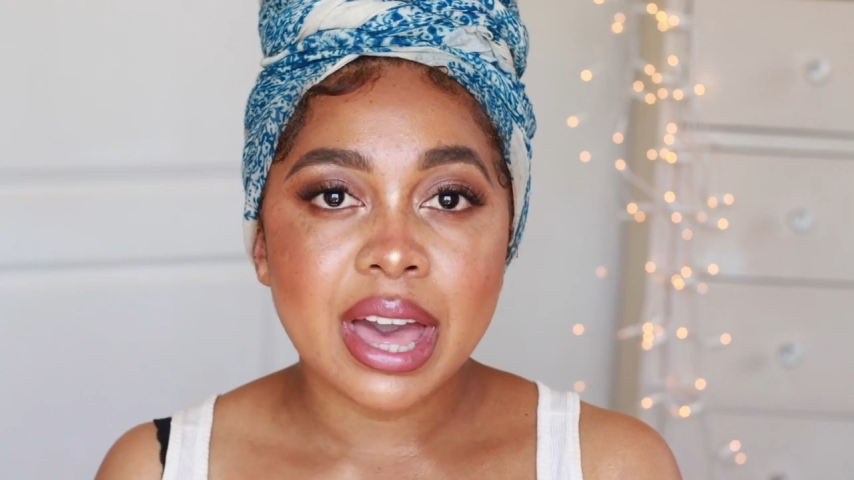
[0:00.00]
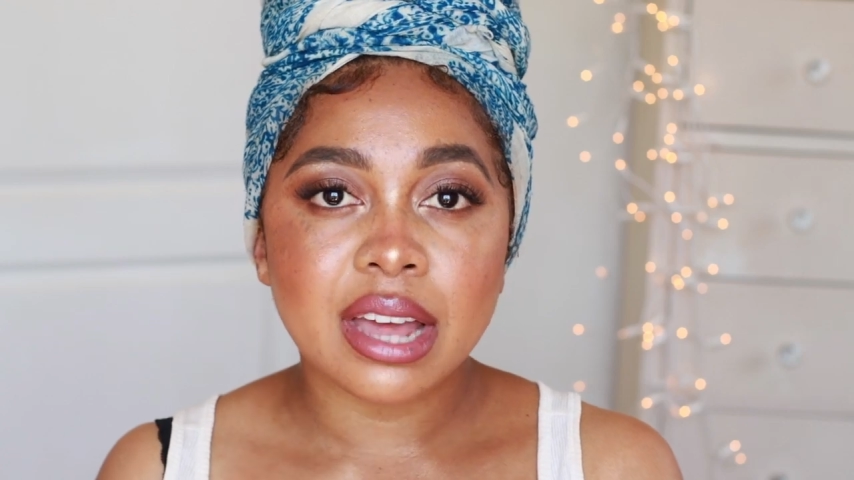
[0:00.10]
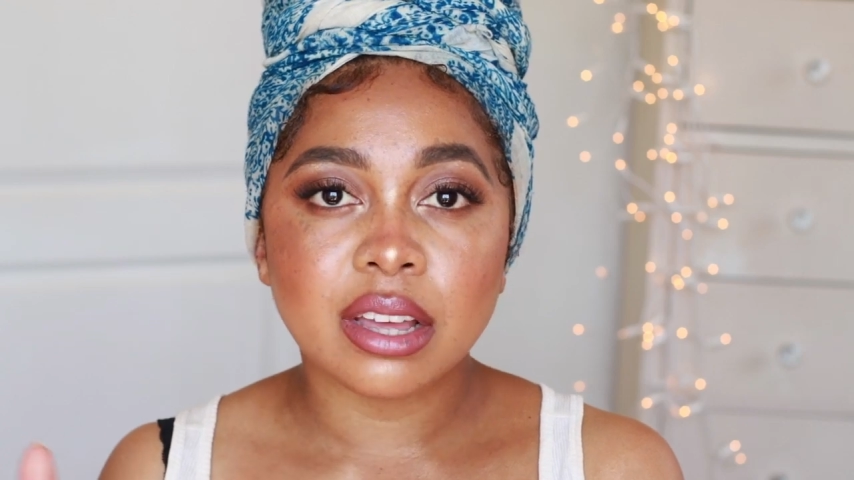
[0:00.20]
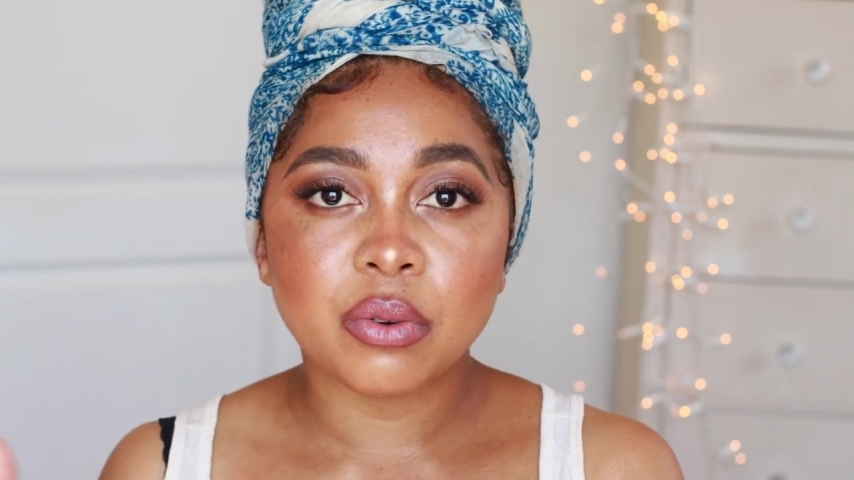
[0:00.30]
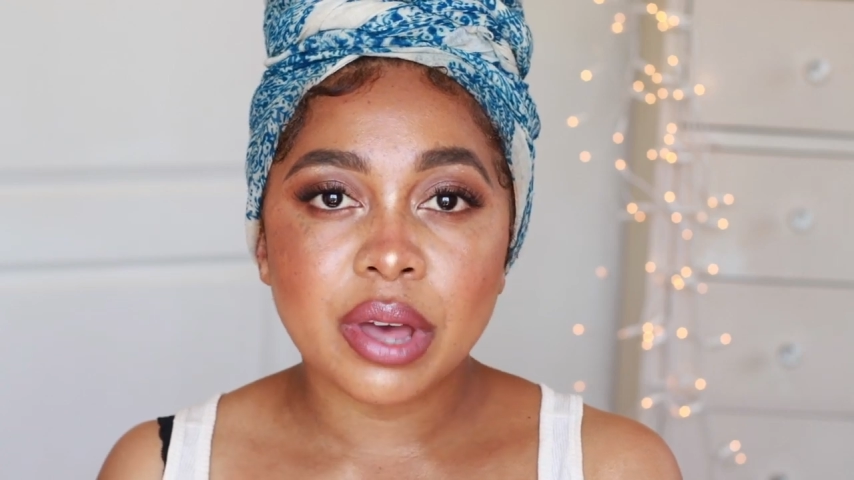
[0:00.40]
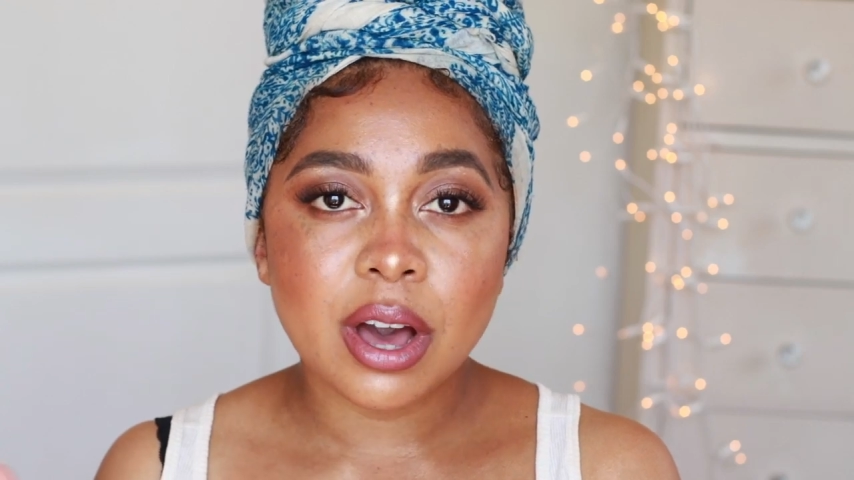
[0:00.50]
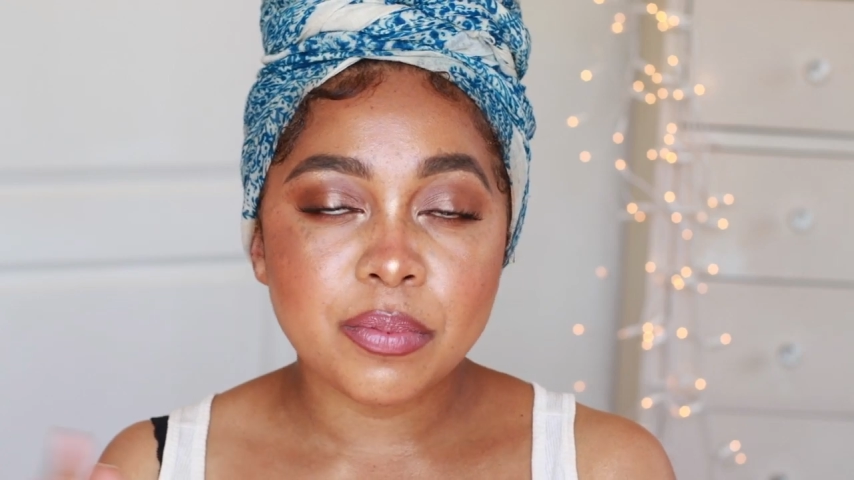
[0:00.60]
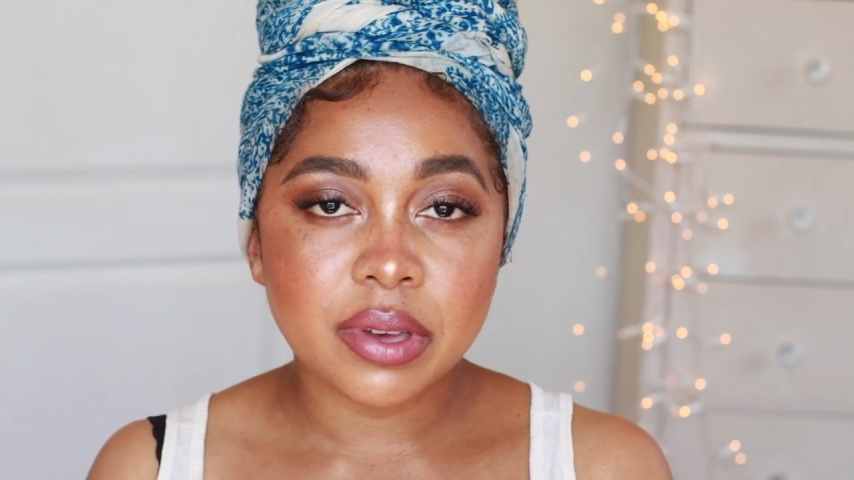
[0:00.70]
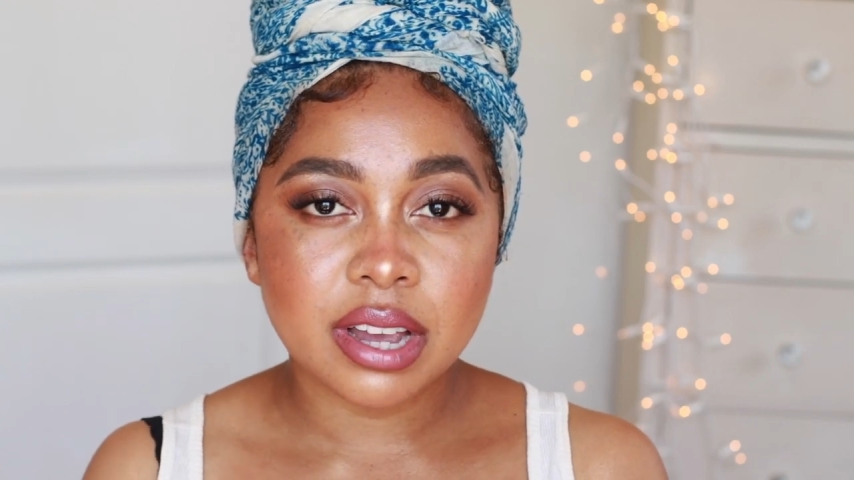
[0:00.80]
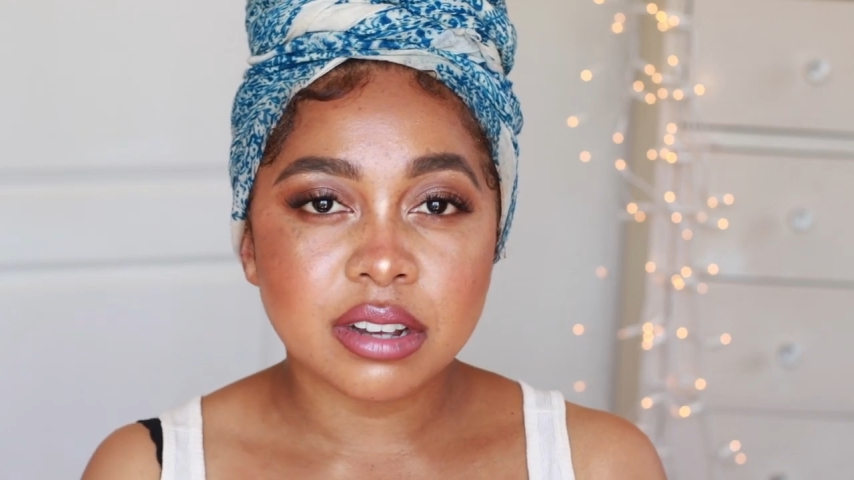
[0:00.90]
and it will
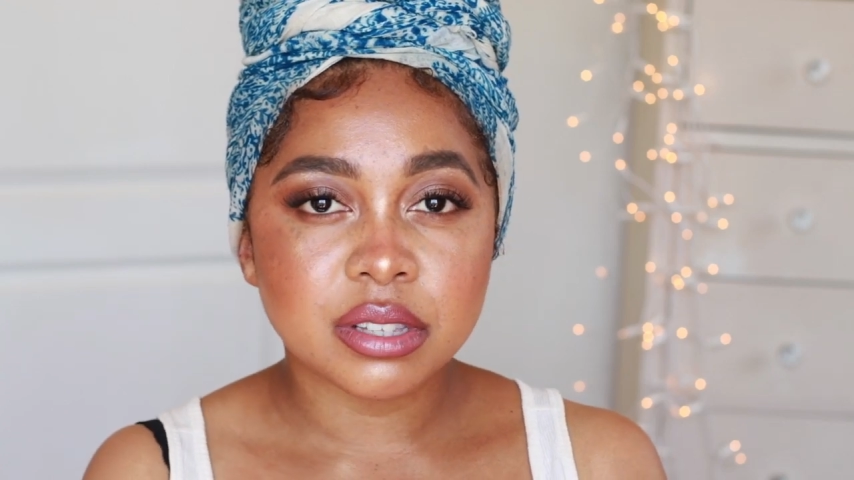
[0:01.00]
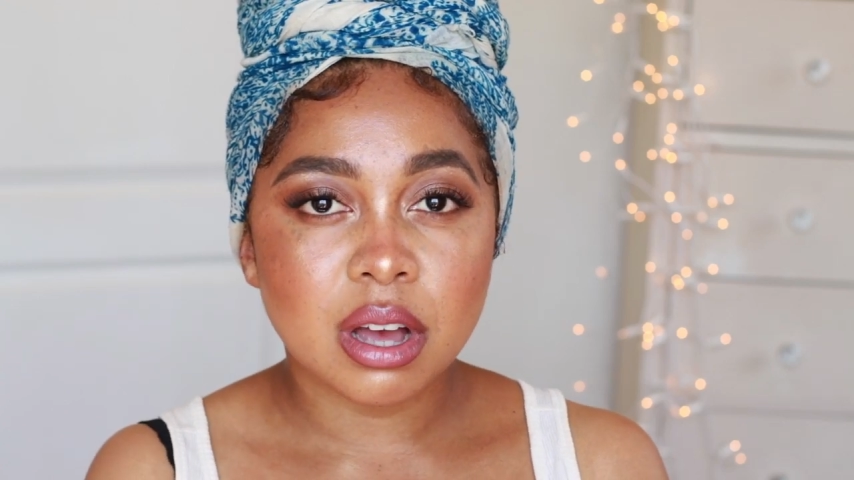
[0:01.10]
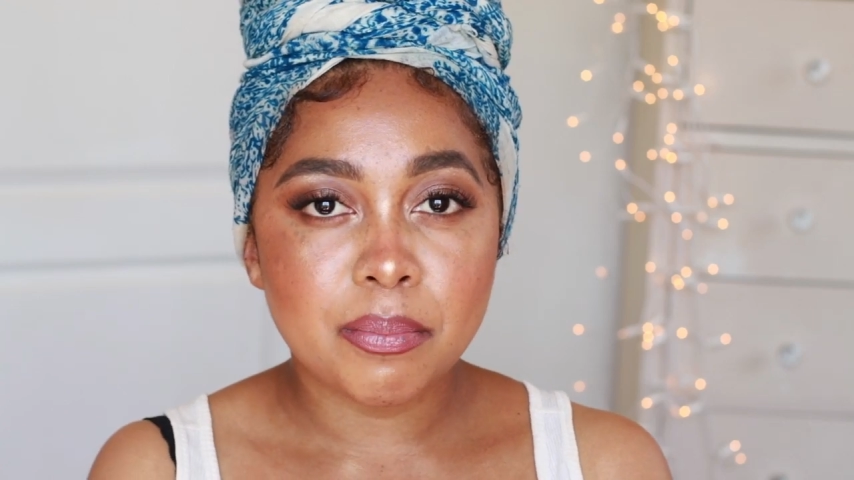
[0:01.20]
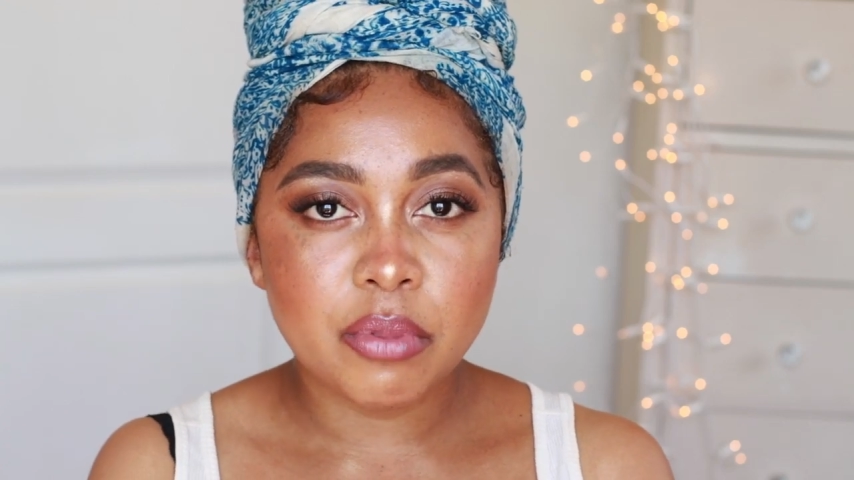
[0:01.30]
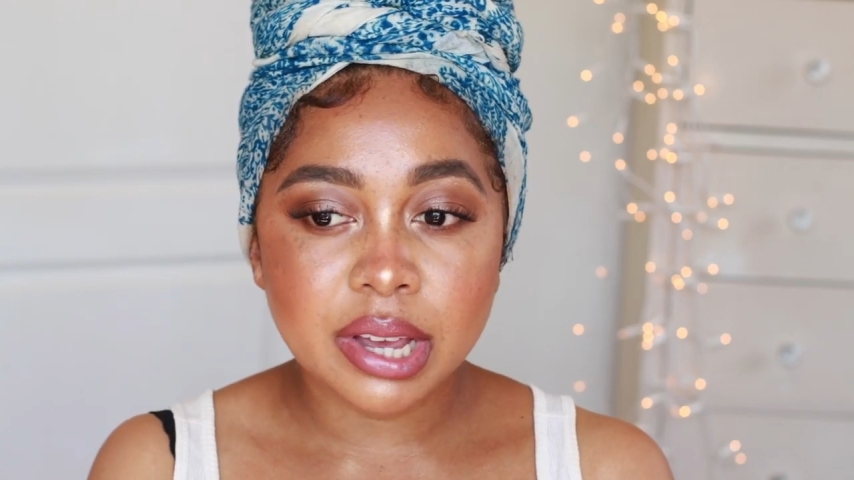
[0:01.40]
help your hair stop